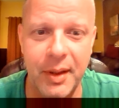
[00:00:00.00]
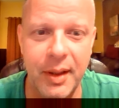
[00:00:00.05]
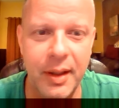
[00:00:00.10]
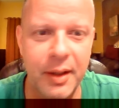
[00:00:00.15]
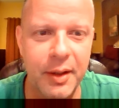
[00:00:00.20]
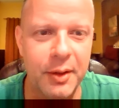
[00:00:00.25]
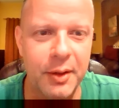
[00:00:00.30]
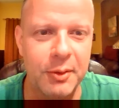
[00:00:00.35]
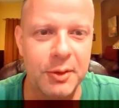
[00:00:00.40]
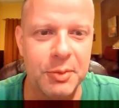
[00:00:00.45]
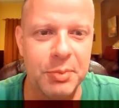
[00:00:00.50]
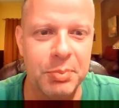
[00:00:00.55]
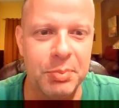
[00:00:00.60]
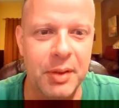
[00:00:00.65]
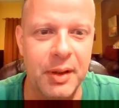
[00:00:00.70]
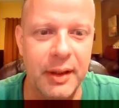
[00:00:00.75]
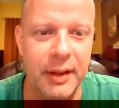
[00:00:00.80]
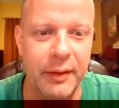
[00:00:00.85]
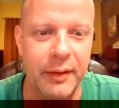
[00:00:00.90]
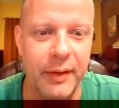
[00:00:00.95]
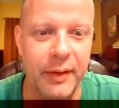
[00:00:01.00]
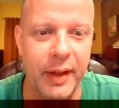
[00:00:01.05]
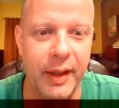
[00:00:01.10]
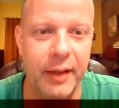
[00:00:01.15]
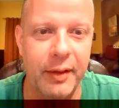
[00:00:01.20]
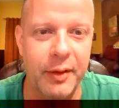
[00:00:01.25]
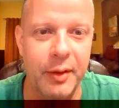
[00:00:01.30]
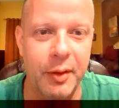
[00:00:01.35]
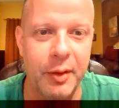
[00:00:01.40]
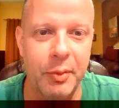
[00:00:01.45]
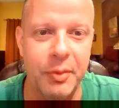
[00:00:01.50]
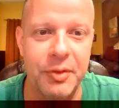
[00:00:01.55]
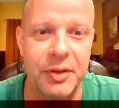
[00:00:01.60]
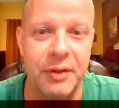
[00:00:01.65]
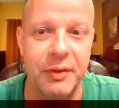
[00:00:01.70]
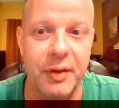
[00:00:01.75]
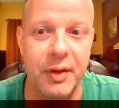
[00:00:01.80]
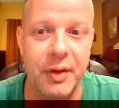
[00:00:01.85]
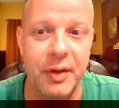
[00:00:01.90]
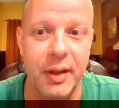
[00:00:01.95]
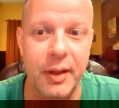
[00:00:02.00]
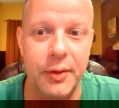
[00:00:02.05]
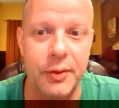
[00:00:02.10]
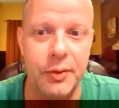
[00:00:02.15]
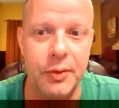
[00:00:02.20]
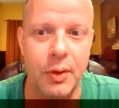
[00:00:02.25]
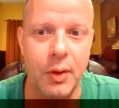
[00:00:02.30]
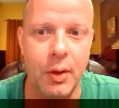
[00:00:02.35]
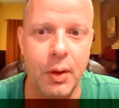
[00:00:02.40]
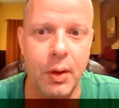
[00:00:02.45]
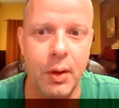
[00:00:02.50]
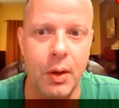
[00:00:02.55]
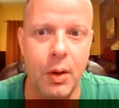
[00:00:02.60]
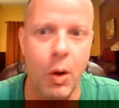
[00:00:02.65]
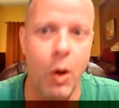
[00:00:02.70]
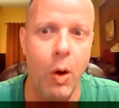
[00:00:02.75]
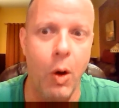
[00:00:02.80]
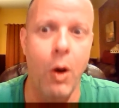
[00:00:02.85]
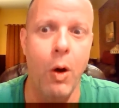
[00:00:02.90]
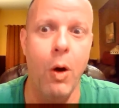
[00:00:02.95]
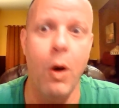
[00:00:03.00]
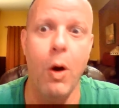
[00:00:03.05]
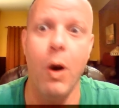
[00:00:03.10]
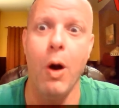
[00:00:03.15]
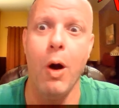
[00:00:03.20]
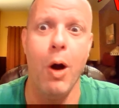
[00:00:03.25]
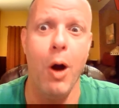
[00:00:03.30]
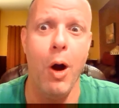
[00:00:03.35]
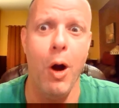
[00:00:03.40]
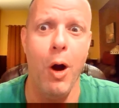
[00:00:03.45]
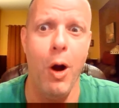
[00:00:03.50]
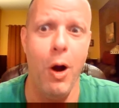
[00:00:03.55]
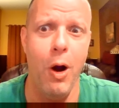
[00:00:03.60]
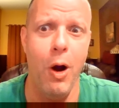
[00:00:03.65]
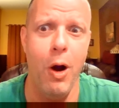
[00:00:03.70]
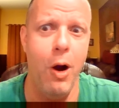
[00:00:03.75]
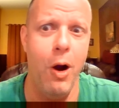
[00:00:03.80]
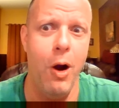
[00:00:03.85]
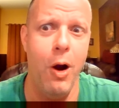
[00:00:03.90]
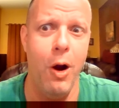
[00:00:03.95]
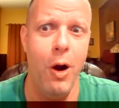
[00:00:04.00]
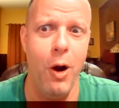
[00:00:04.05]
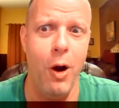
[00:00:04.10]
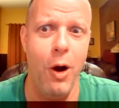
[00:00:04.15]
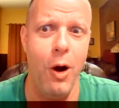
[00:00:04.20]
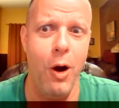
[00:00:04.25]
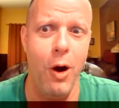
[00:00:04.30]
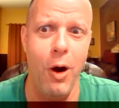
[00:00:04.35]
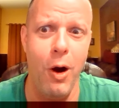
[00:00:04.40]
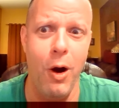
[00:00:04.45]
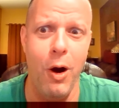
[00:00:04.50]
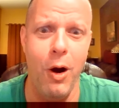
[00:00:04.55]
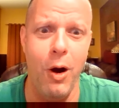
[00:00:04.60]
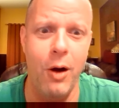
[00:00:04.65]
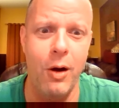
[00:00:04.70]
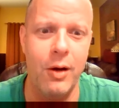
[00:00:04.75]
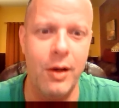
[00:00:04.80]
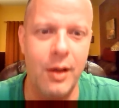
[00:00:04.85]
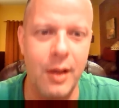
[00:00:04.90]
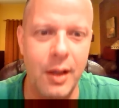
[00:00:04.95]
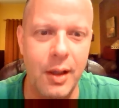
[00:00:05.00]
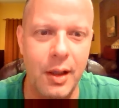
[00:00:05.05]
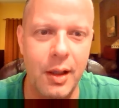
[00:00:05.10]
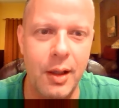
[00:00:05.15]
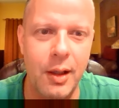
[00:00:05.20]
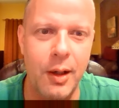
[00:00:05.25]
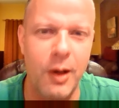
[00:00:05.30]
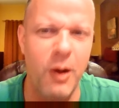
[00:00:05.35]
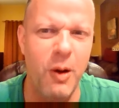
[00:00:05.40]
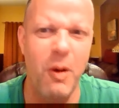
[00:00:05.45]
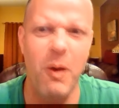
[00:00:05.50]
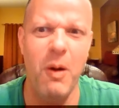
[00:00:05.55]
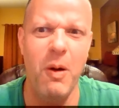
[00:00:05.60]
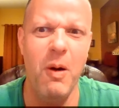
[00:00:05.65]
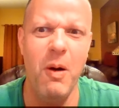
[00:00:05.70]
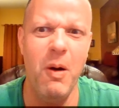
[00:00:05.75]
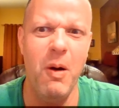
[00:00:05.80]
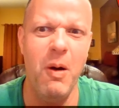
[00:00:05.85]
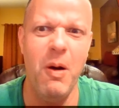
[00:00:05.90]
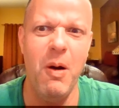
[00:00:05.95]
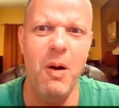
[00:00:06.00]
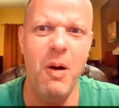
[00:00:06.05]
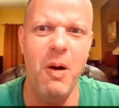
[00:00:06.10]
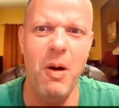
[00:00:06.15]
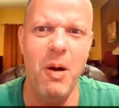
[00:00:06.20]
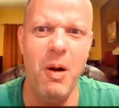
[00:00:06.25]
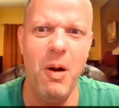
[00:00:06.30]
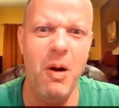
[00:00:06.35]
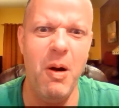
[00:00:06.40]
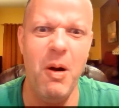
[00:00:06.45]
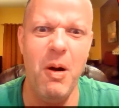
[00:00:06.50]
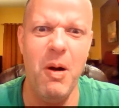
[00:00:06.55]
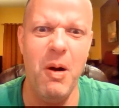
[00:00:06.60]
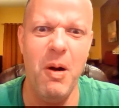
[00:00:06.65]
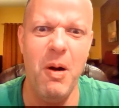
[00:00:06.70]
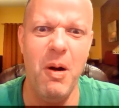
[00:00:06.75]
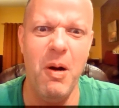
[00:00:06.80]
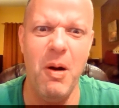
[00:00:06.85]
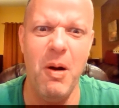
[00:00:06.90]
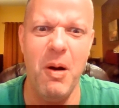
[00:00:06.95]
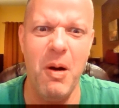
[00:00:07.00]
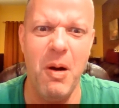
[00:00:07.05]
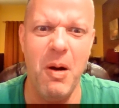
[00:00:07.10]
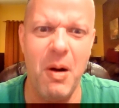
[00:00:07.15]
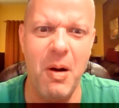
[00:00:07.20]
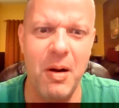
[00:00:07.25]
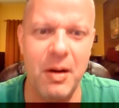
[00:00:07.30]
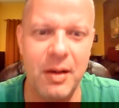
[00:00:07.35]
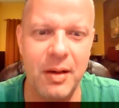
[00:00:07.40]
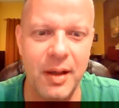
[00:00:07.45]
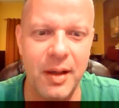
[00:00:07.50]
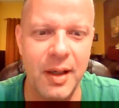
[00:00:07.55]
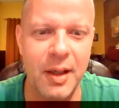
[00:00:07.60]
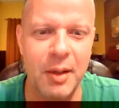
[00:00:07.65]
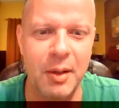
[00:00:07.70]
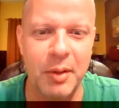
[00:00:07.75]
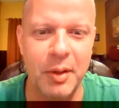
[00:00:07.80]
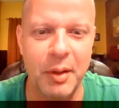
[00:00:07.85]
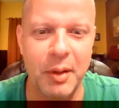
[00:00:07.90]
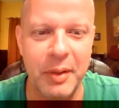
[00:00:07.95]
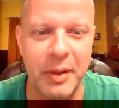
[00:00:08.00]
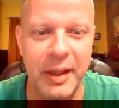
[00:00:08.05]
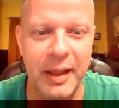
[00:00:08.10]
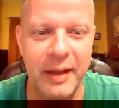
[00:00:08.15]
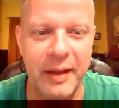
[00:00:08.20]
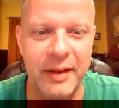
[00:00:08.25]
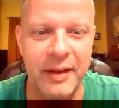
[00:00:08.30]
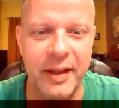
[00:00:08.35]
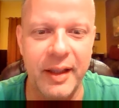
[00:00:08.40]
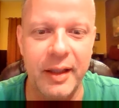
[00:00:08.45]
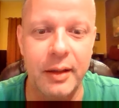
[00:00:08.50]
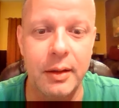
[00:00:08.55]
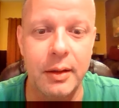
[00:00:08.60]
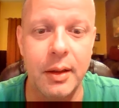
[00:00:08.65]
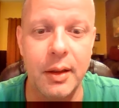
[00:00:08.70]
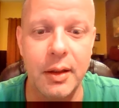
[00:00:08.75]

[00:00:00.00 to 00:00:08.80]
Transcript: There was plenty of that. There was even this. Oh, oh, oh. Right, we had that.